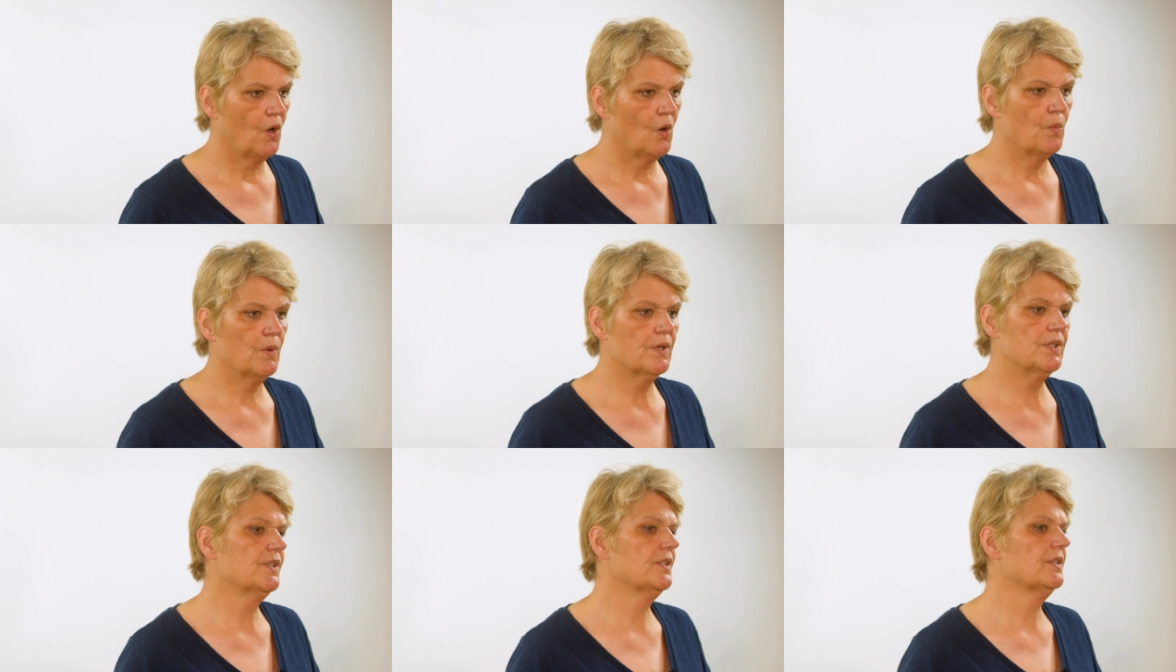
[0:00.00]

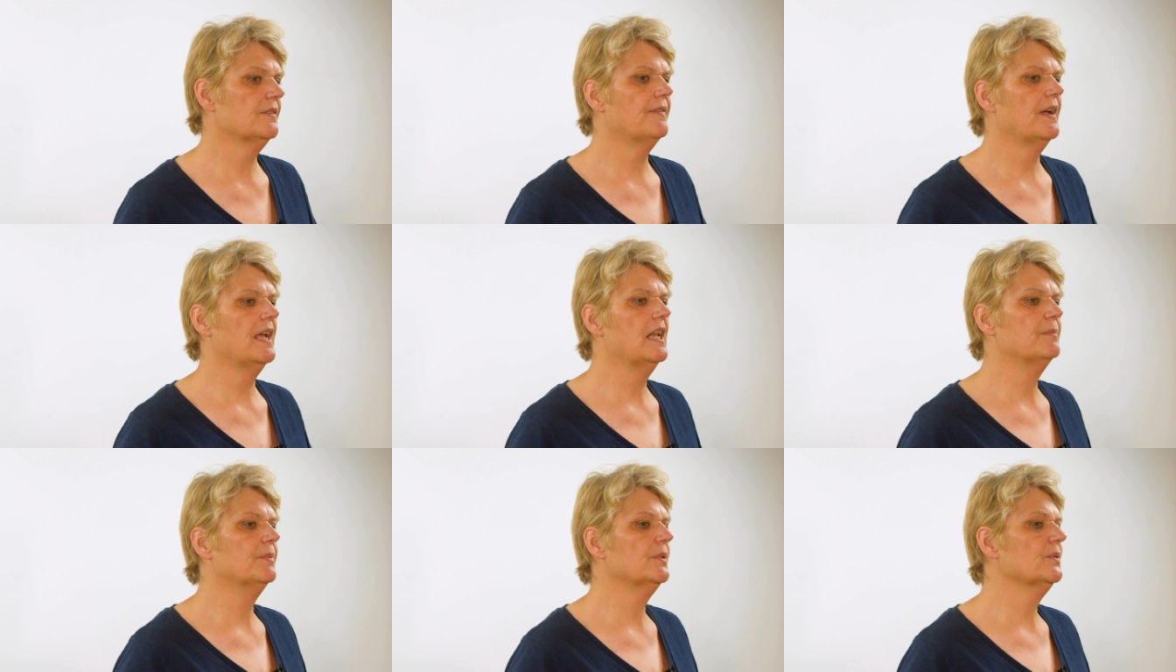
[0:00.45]
which is
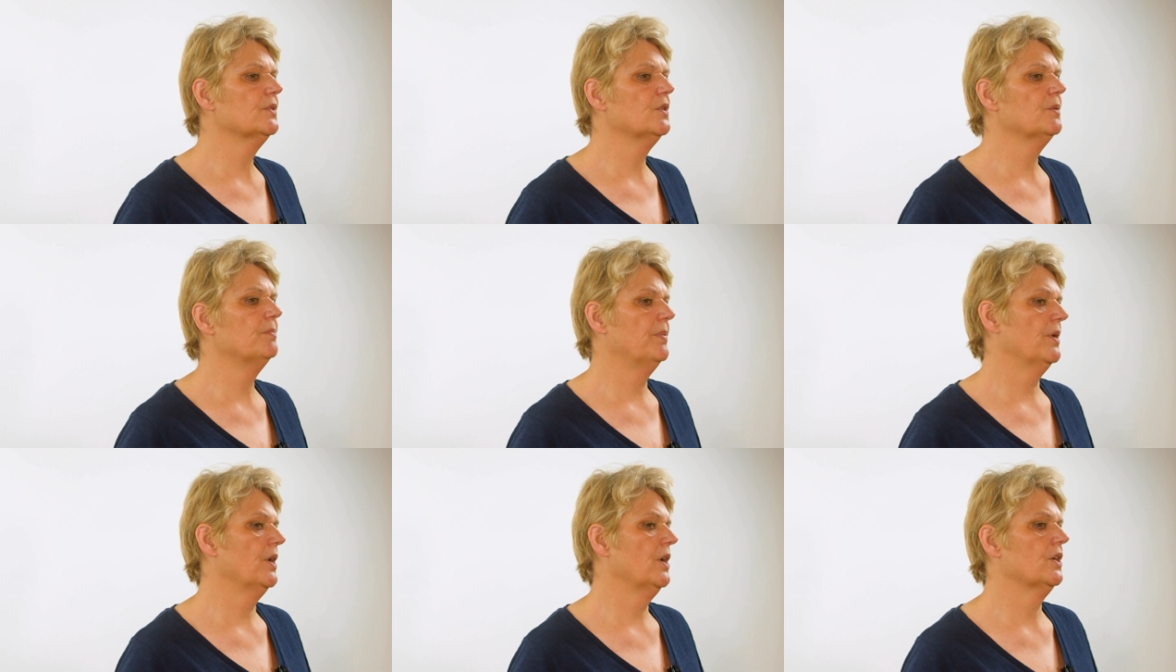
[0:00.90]
available
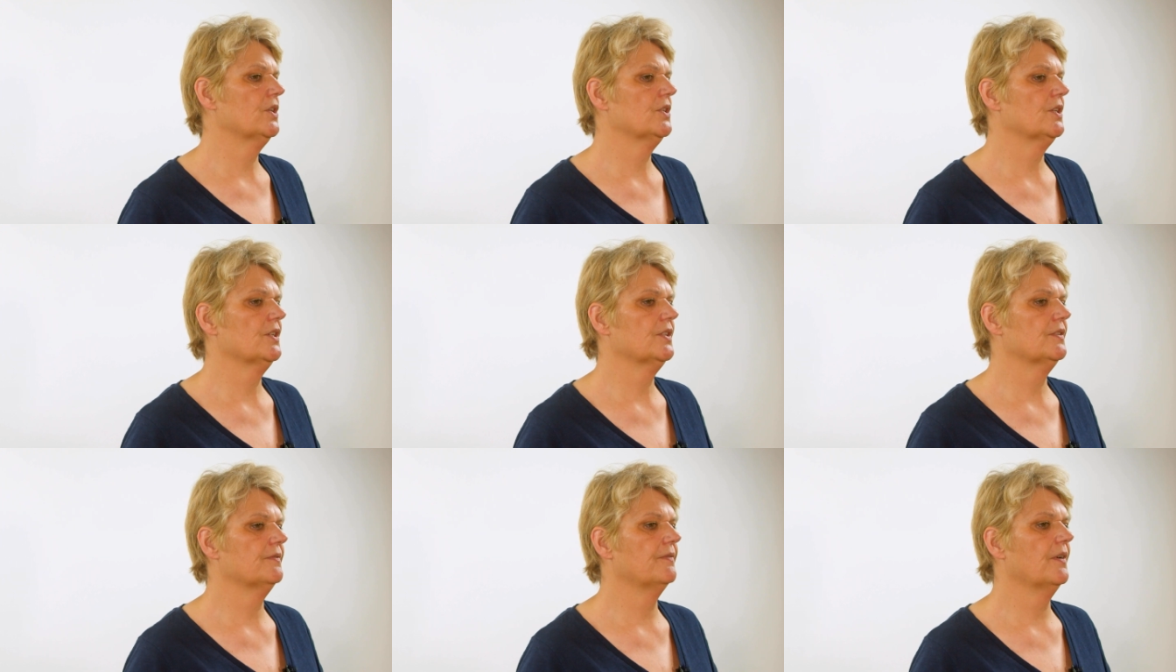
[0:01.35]
to
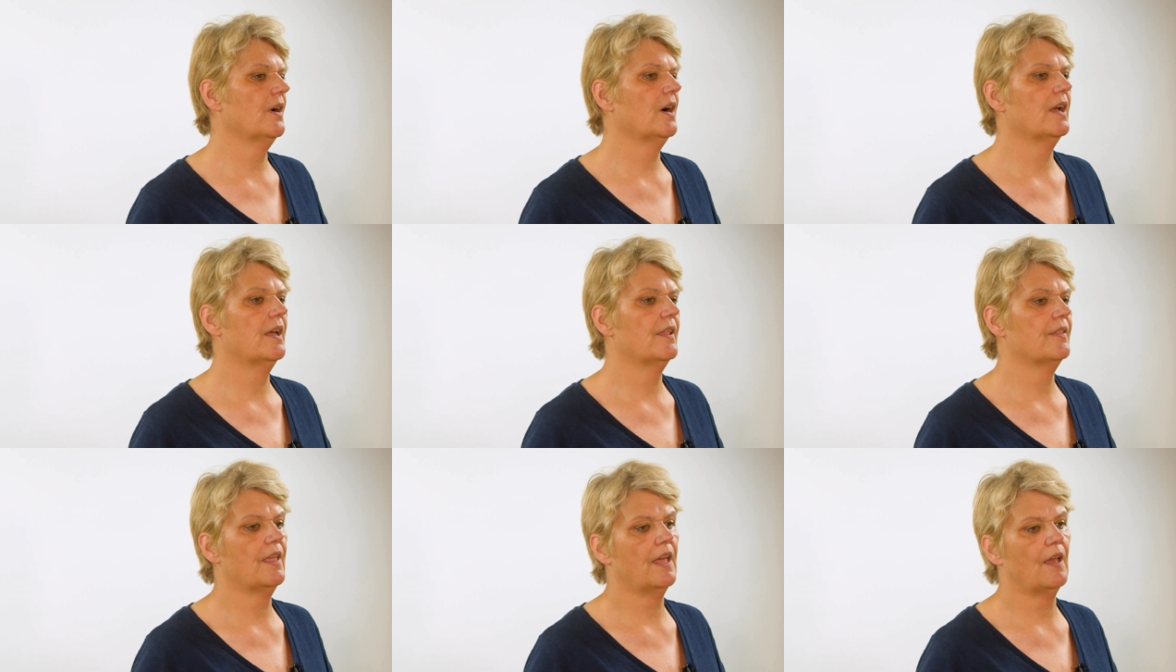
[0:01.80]
purchase
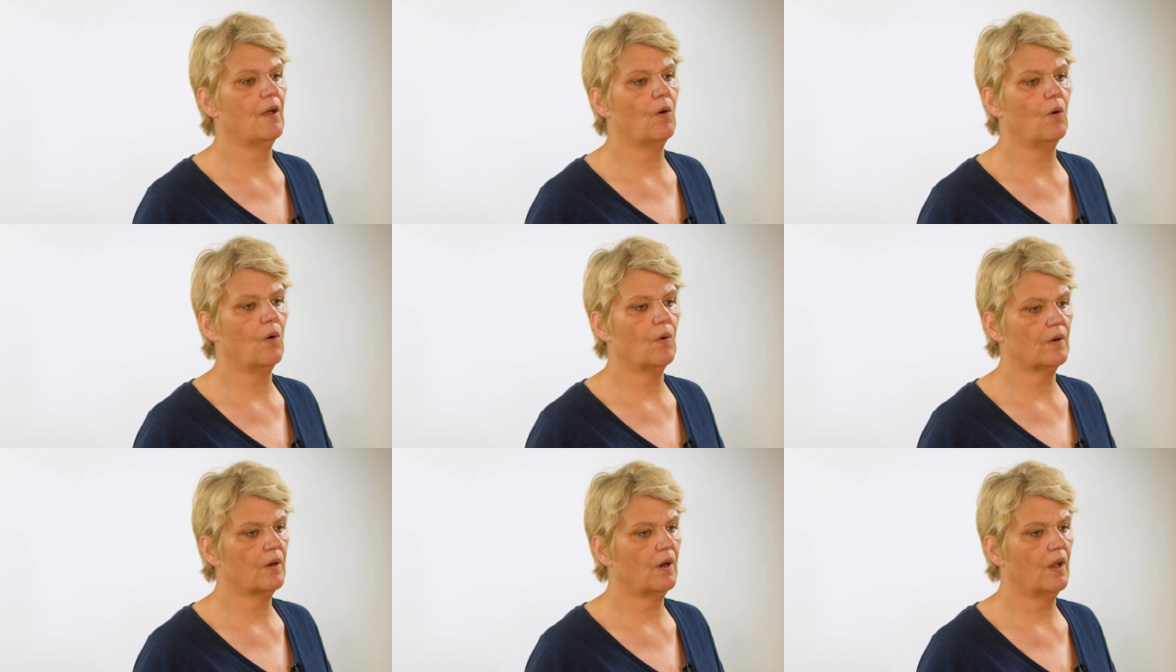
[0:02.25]
via their
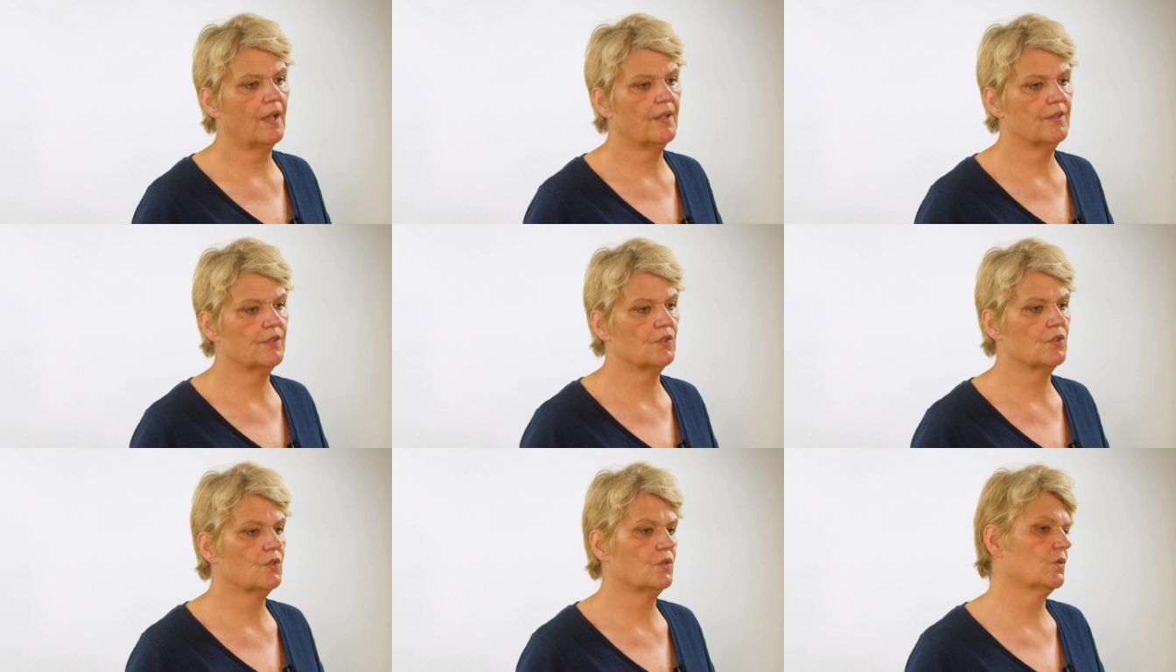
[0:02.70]

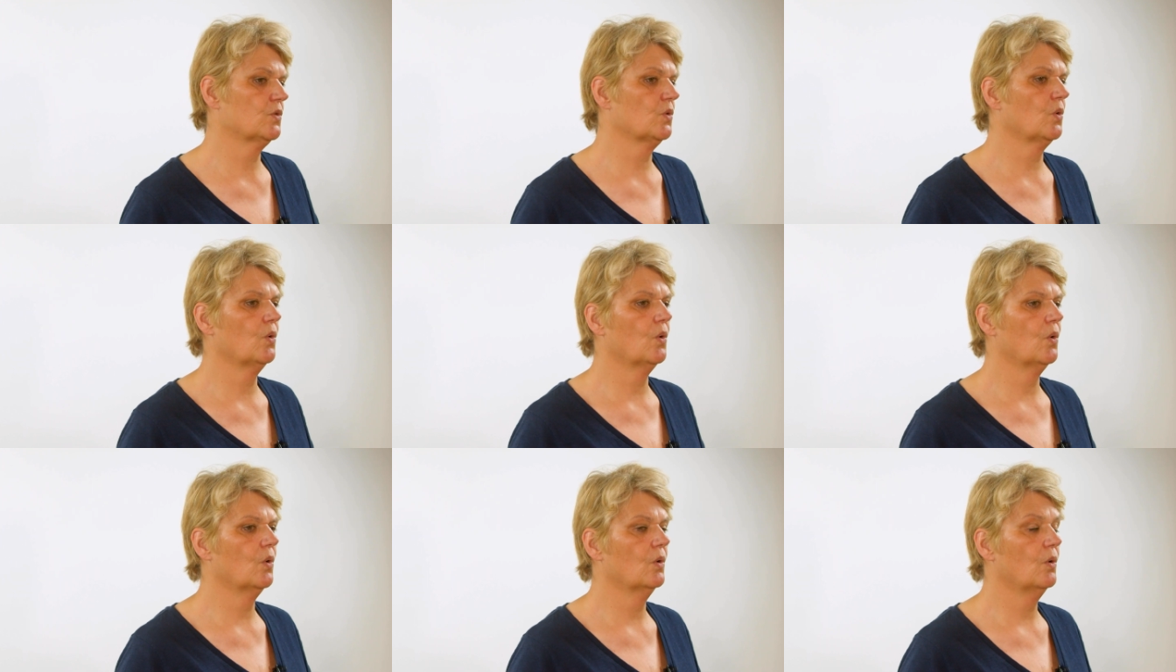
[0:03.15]
online
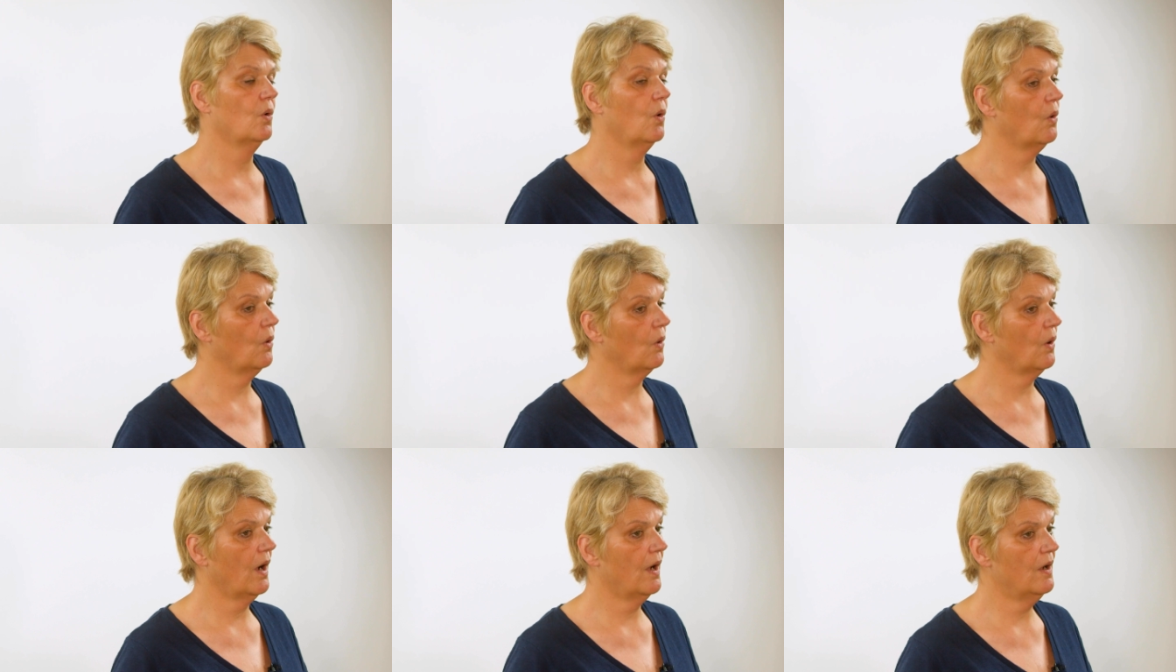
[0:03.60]
store
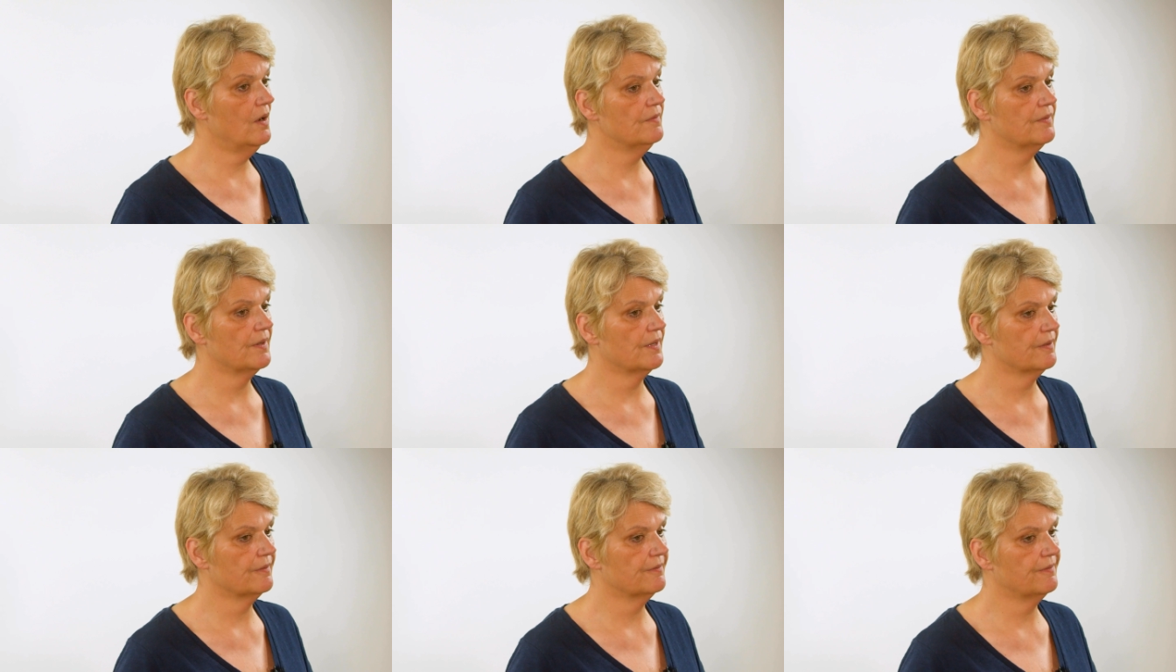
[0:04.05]
or
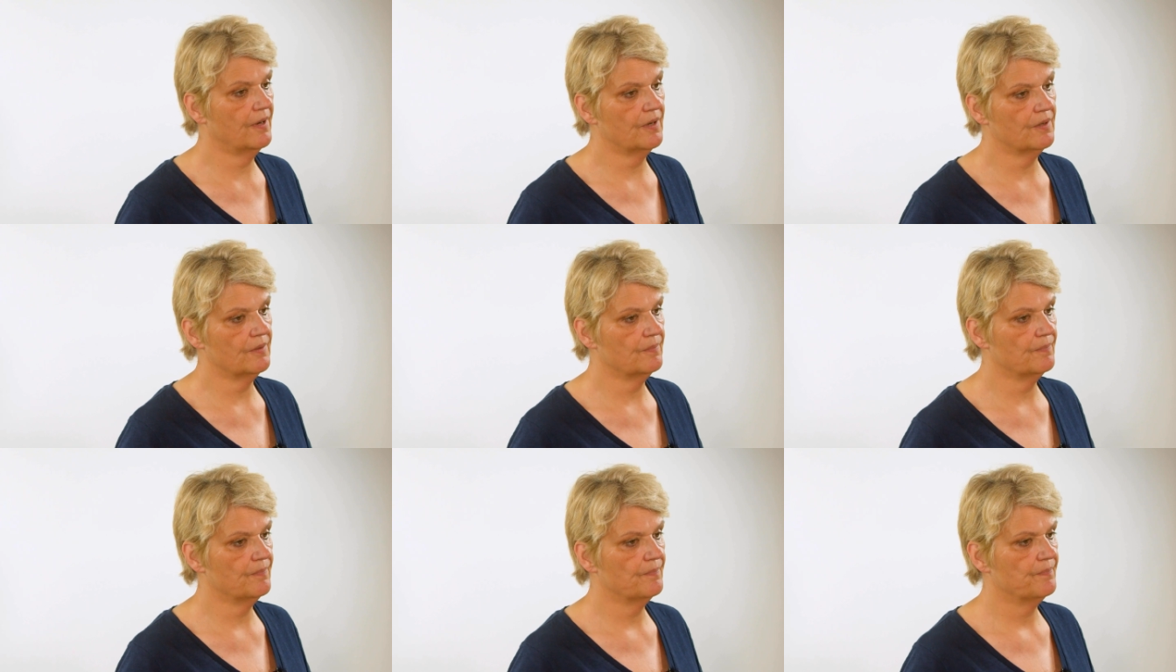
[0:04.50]
over the
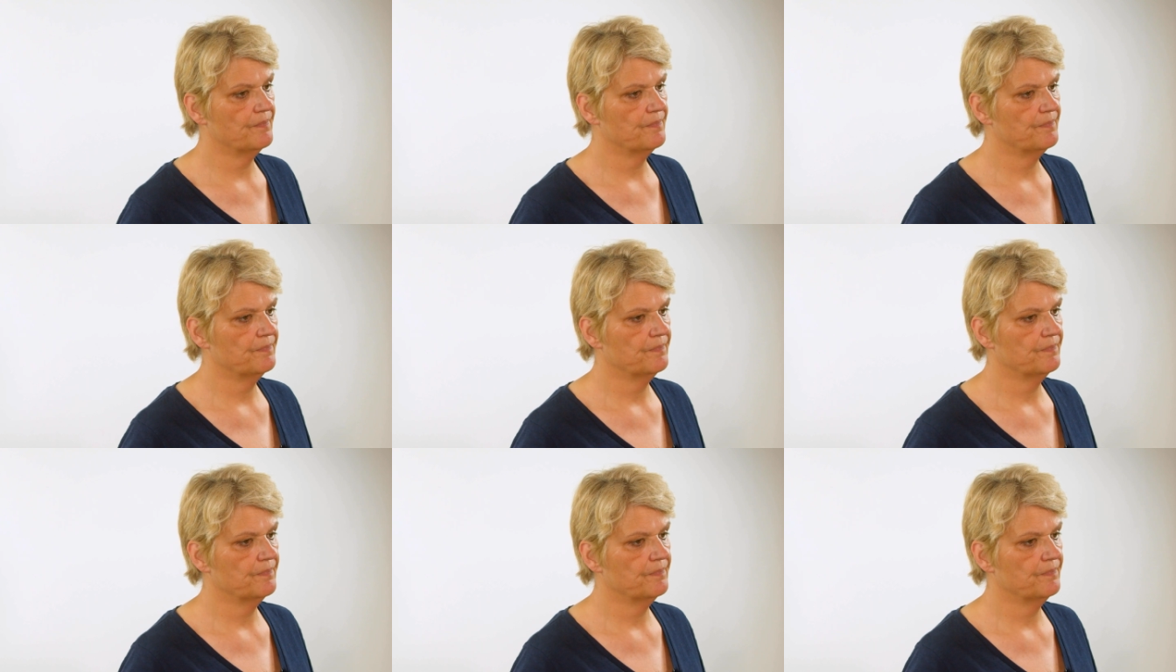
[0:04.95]
phone.